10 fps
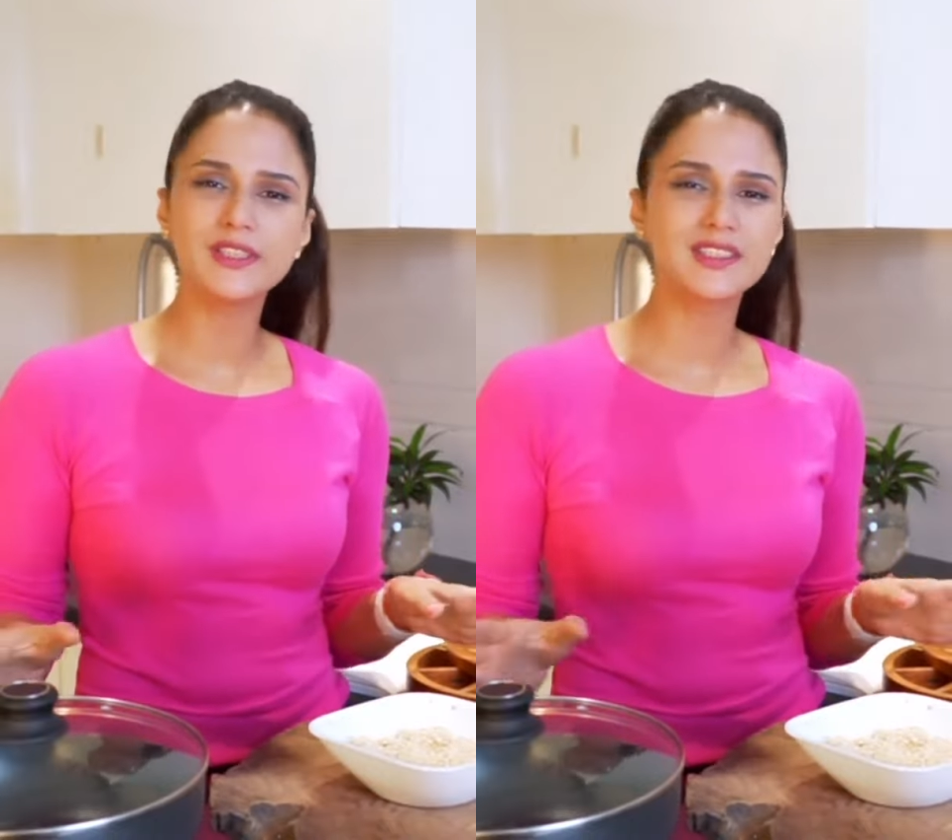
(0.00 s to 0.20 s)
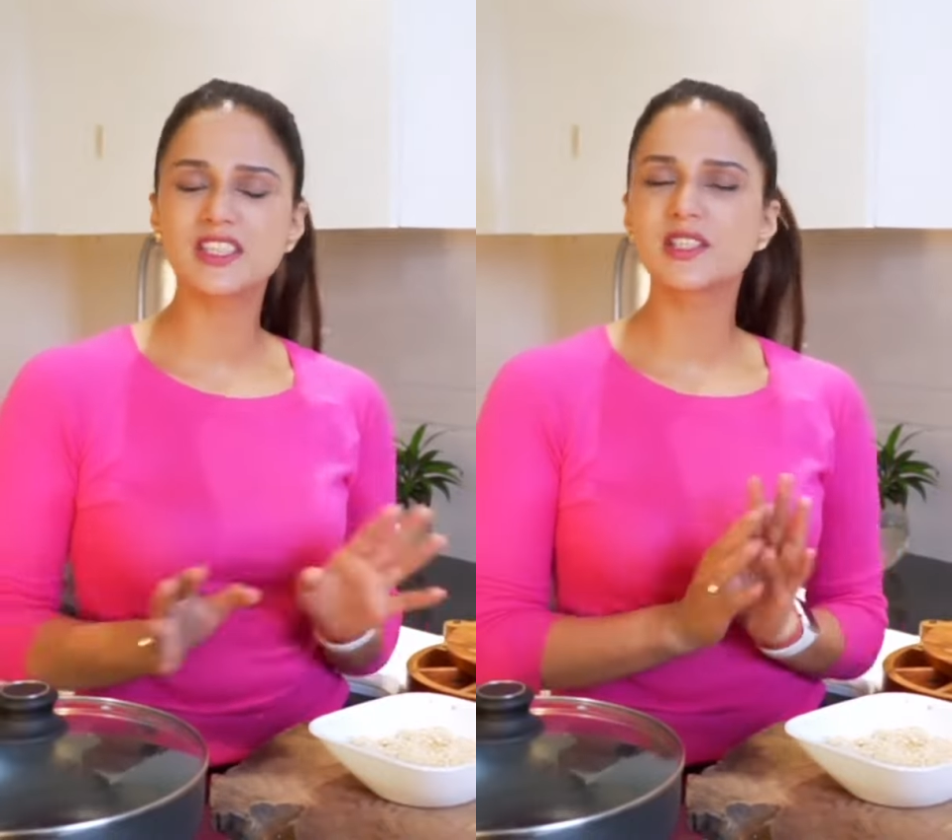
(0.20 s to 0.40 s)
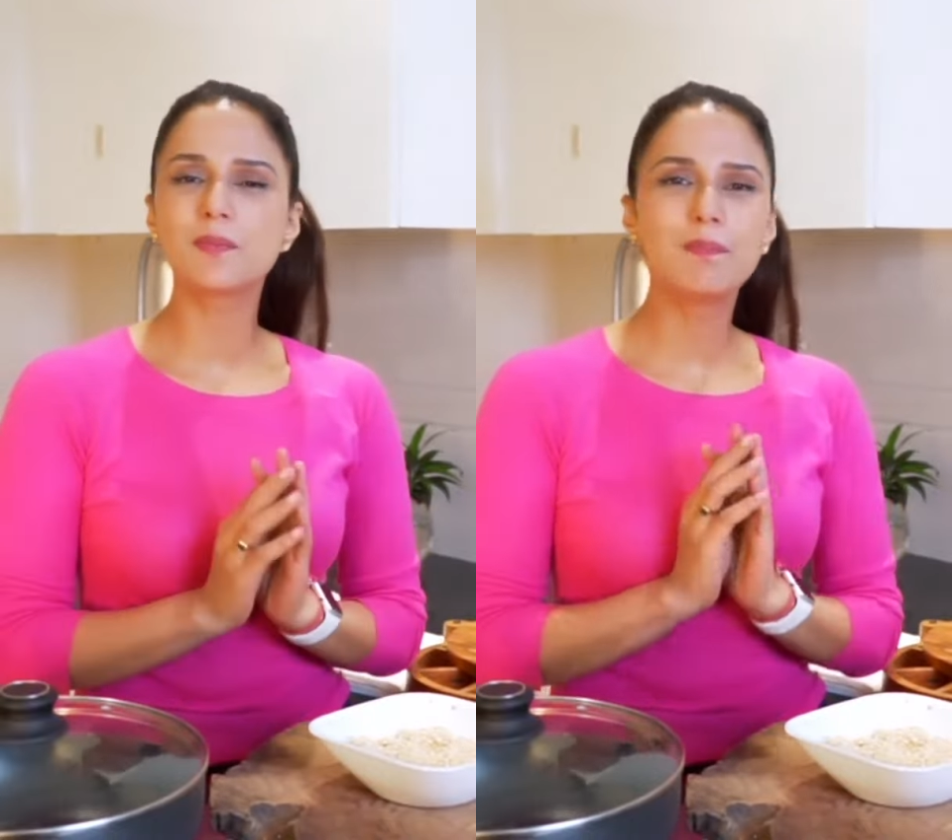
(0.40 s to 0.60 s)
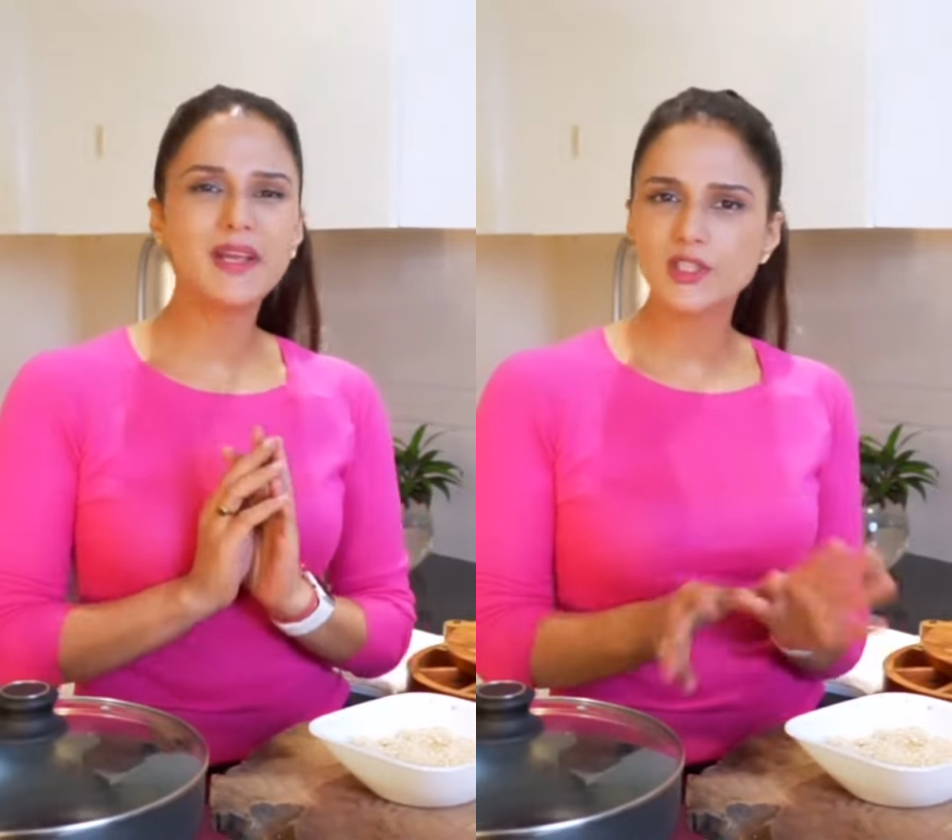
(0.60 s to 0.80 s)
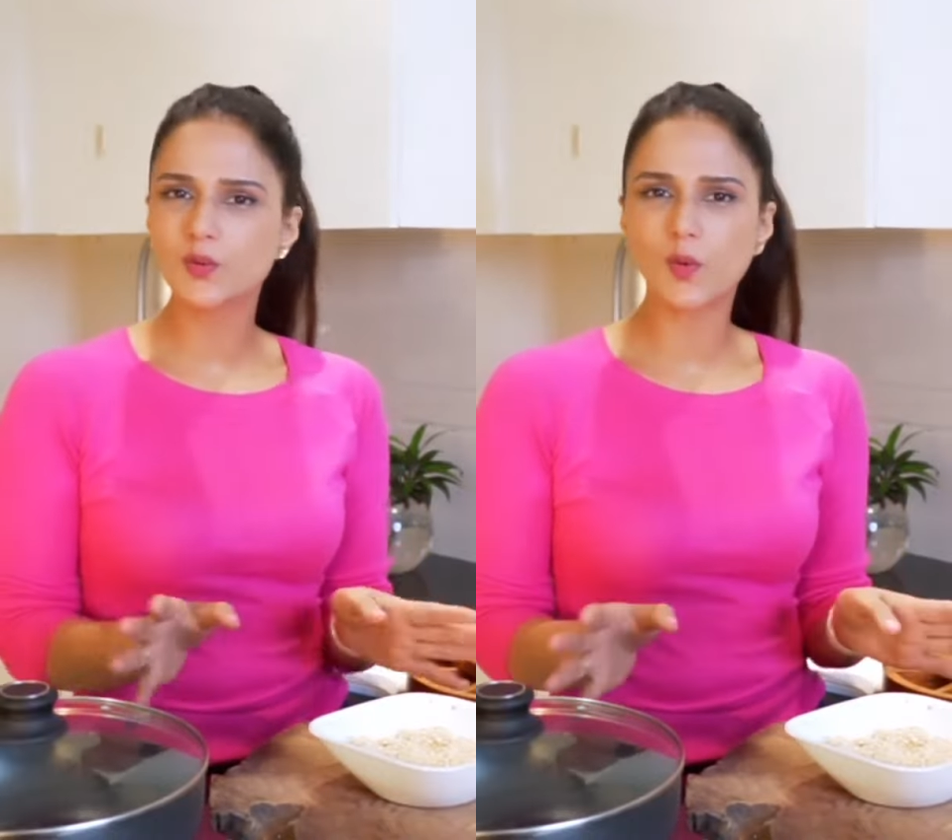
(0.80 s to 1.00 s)
just
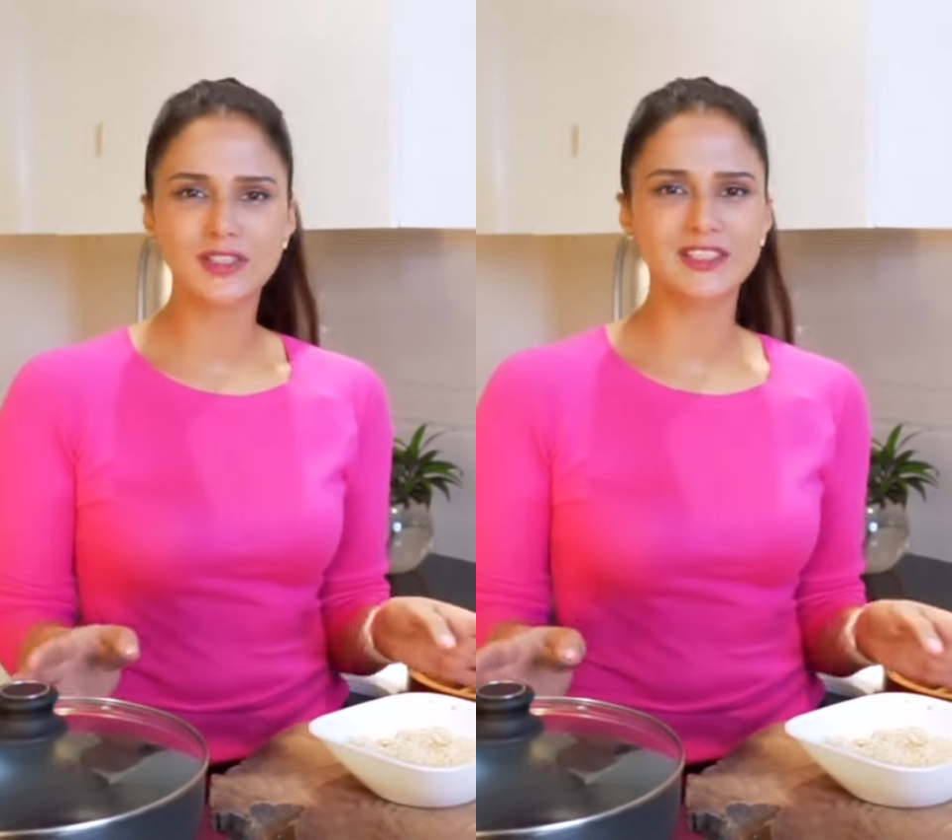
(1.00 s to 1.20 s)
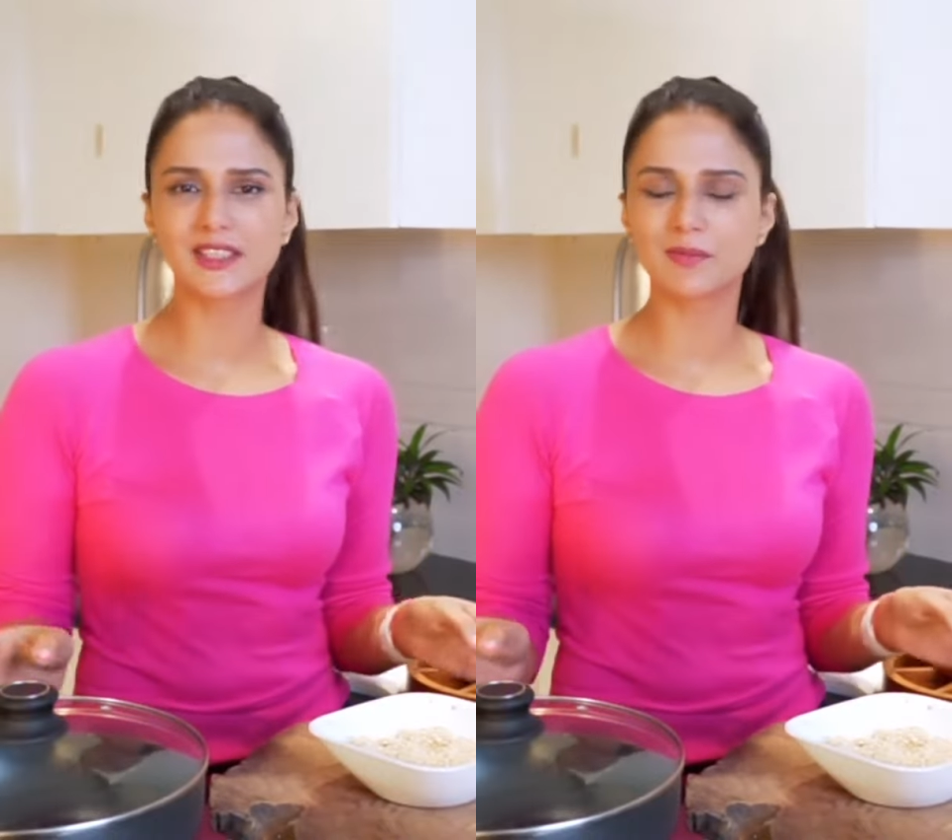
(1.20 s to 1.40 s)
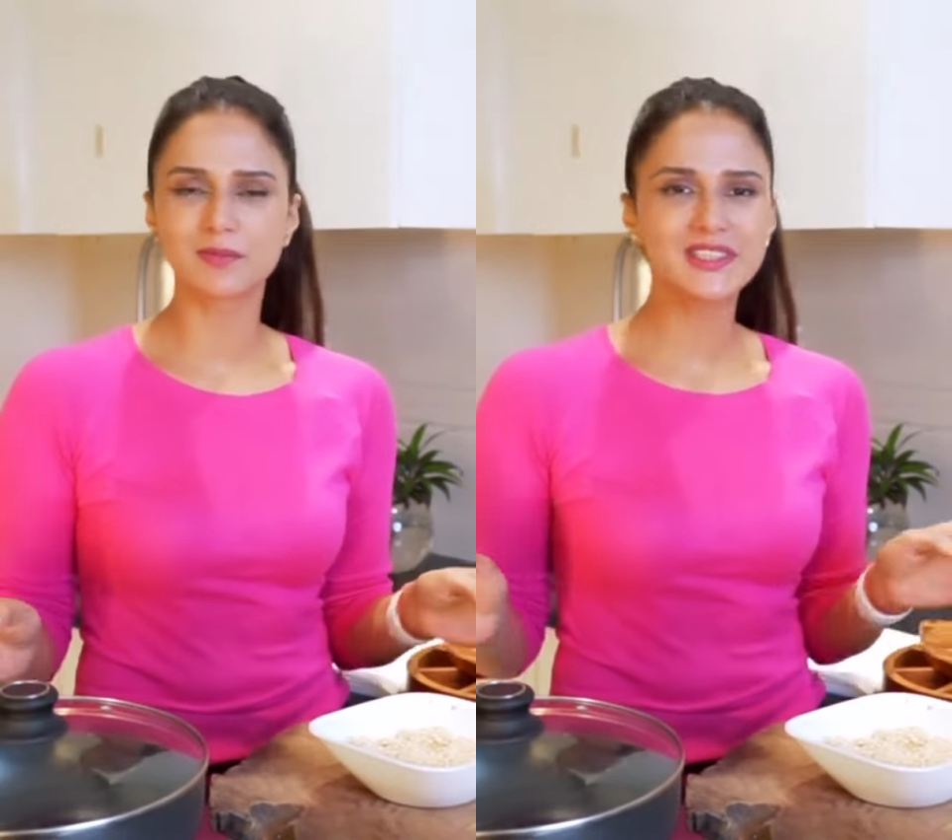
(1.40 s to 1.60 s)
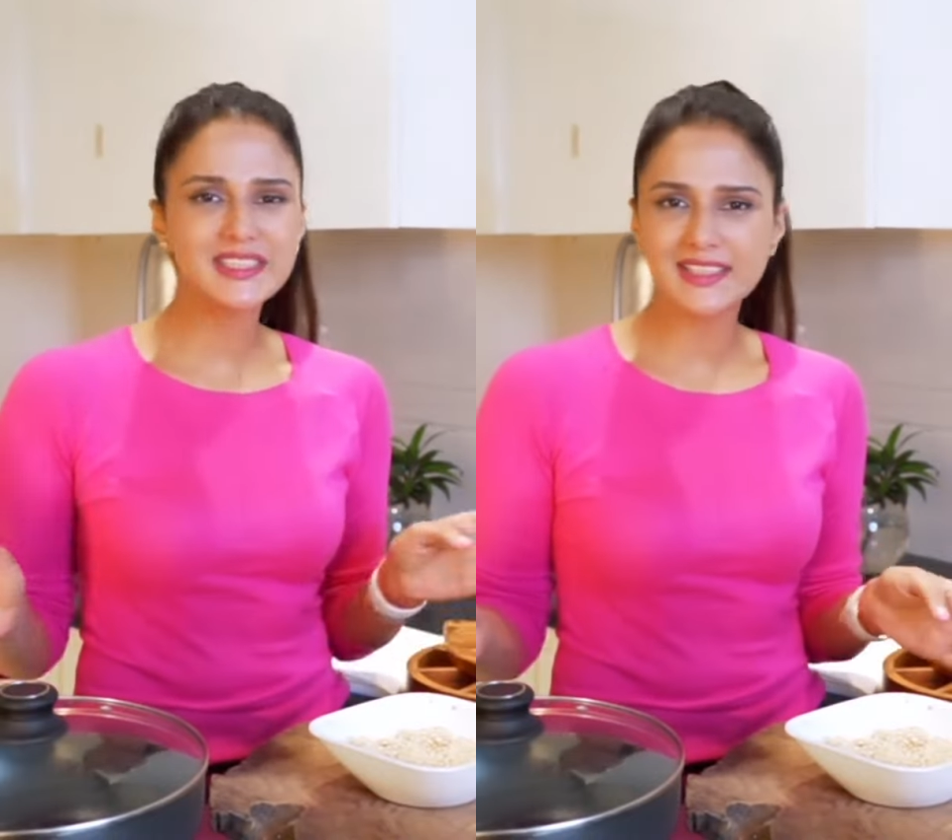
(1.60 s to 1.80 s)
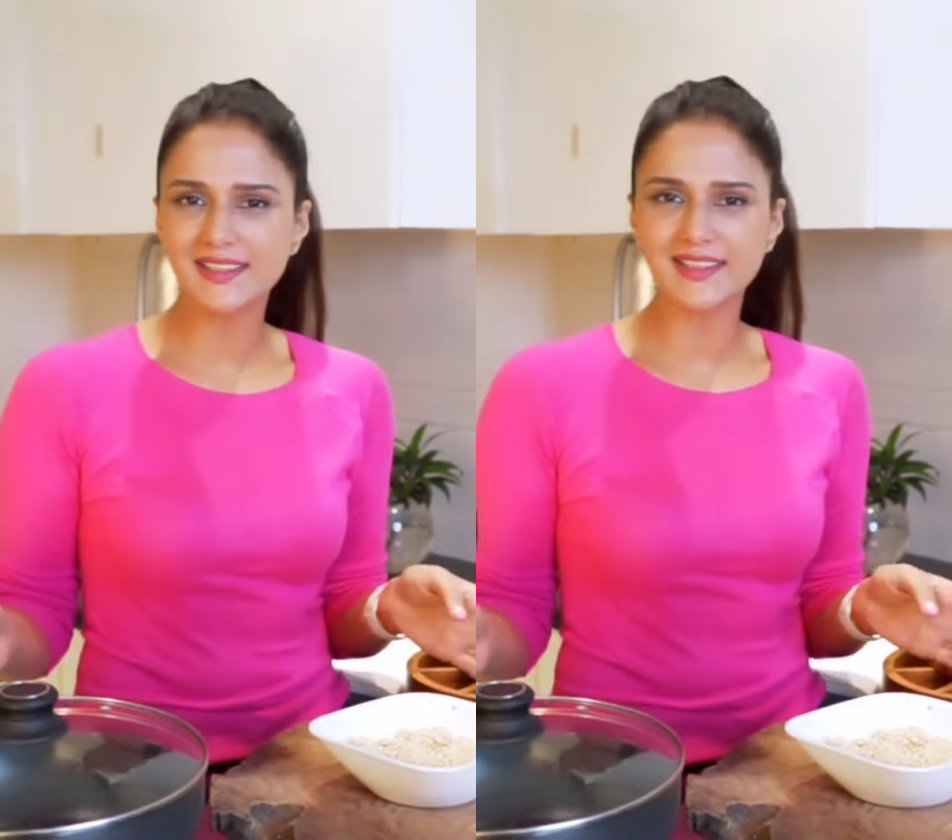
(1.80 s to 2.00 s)
binge watch some
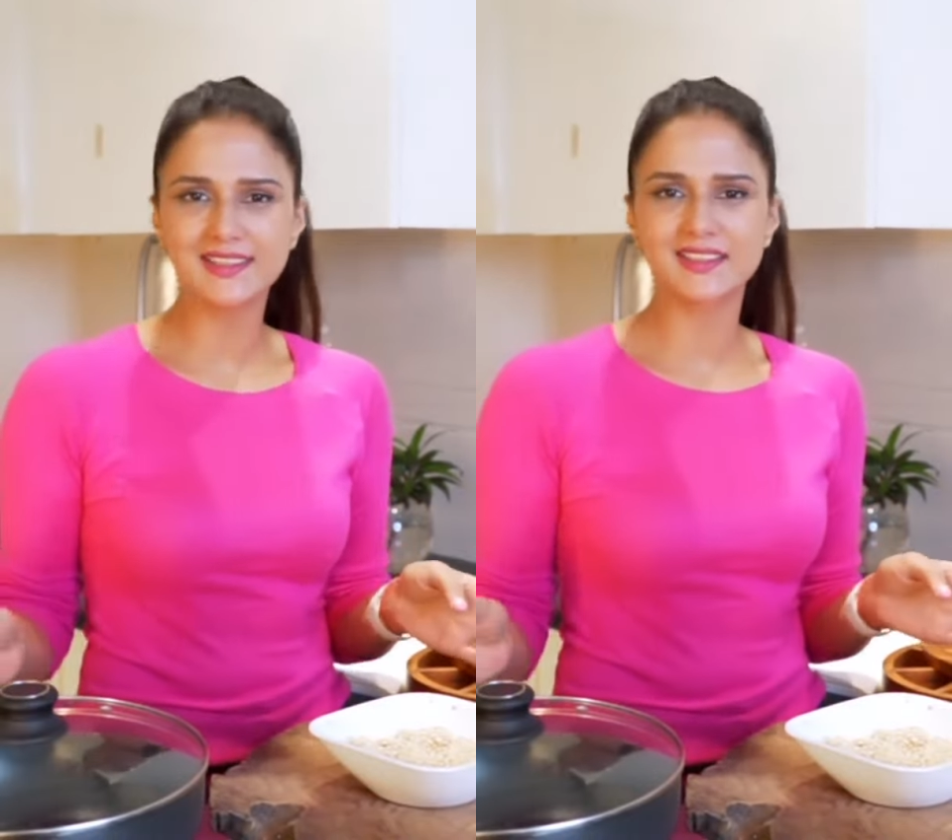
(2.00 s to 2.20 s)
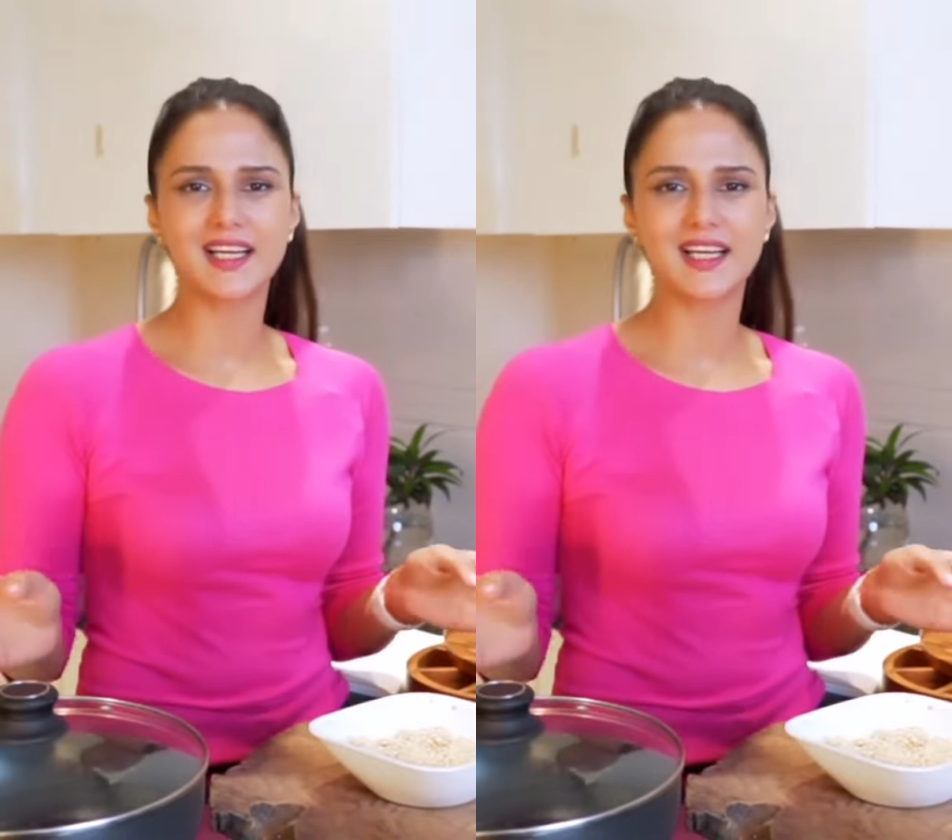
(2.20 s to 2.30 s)
series